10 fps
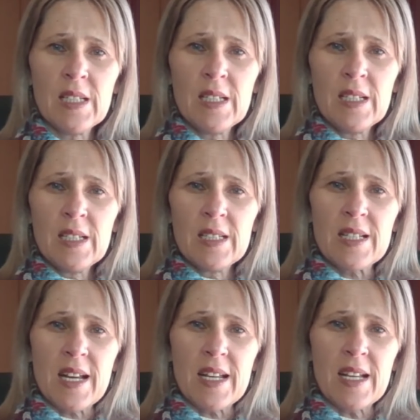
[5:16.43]
And
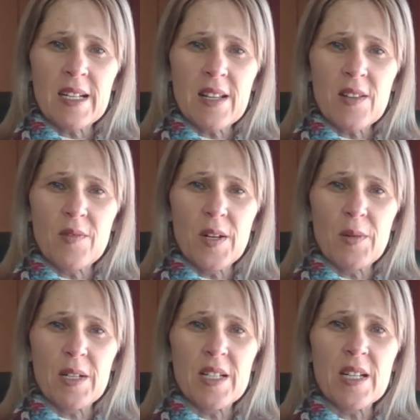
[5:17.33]
taking another very
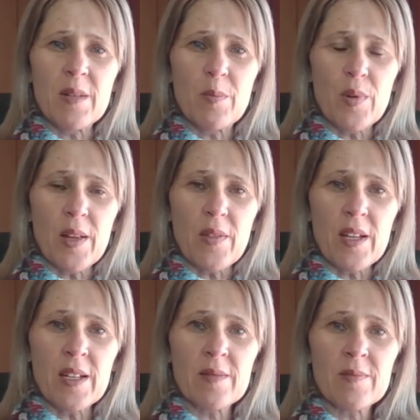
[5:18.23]
deep breath
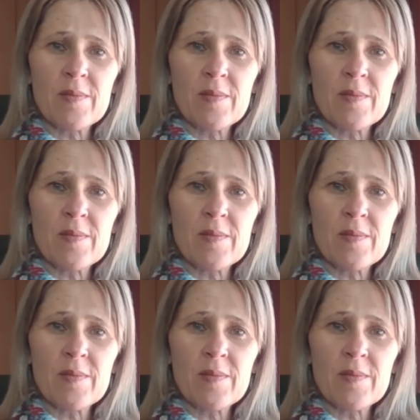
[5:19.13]
in.